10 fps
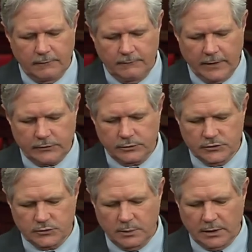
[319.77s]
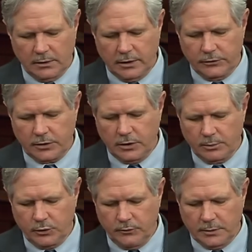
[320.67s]
Veterans Mental Health Care
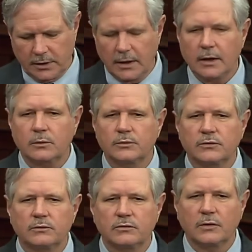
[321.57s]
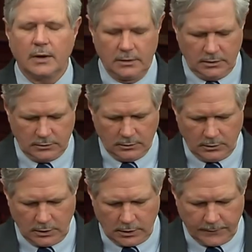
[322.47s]
Improvement Act was signed into
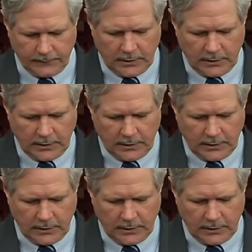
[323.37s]
law,